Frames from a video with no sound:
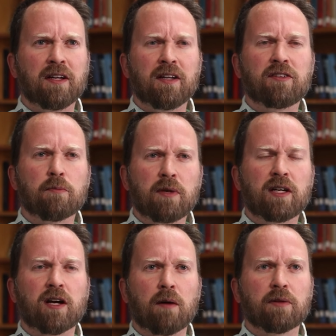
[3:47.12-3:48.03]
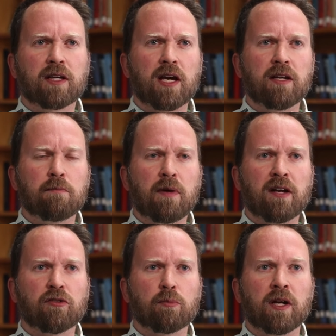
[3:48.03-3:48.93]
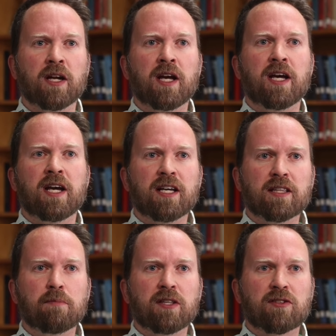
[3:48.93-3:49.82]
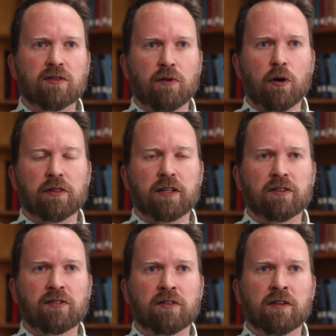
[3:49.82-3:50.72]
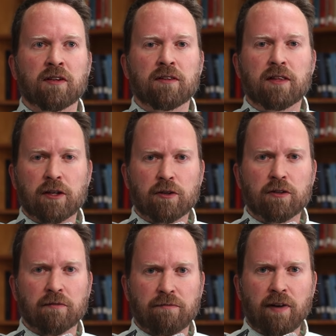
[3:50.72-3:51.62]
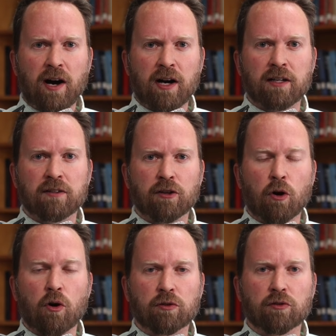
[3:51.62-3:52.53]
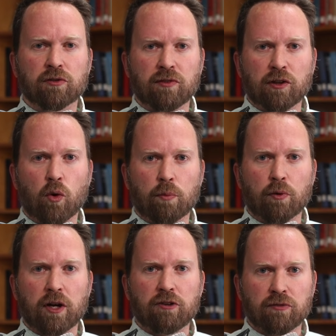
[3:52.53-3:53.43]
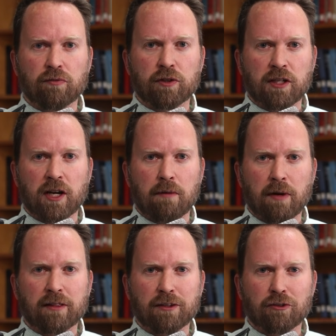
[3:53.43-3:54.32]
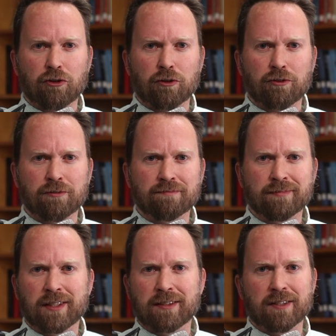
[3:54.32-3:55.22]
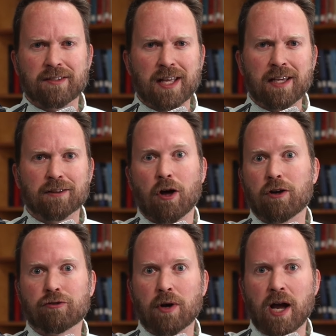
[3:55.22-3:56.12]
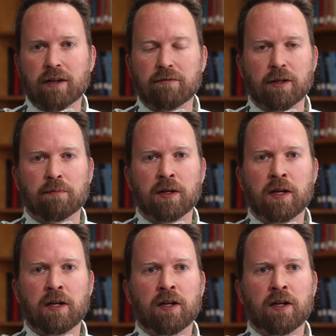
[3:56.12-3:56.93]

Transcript: It's a big, complicated mess, but in the midst of all this, they couldn't find their articles of incorporation for the United Methodist Church. The state lost track of them.